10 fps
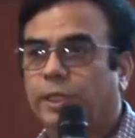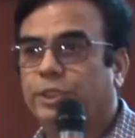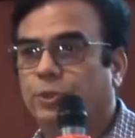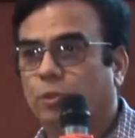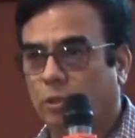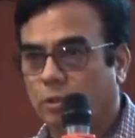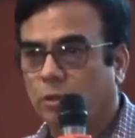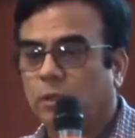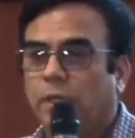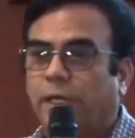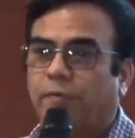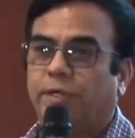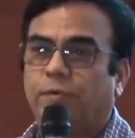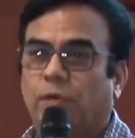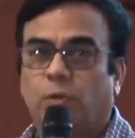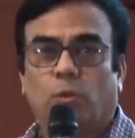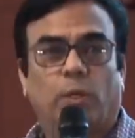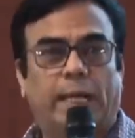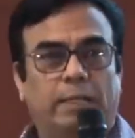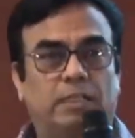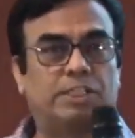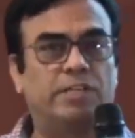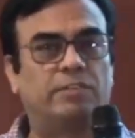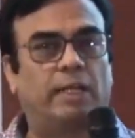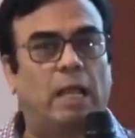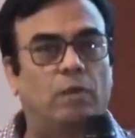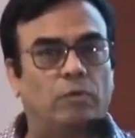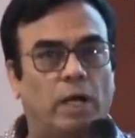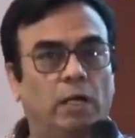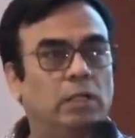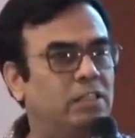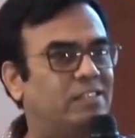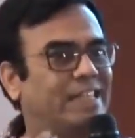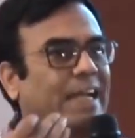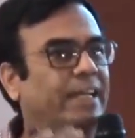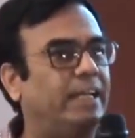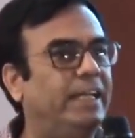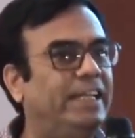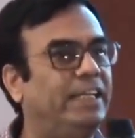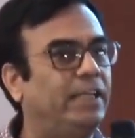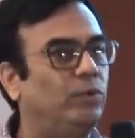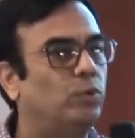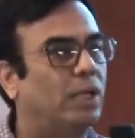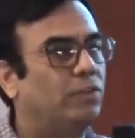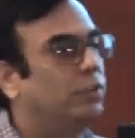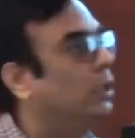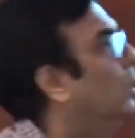ratio, or even if you want to look at the Jensen alpha. Statically, it'll give you answer.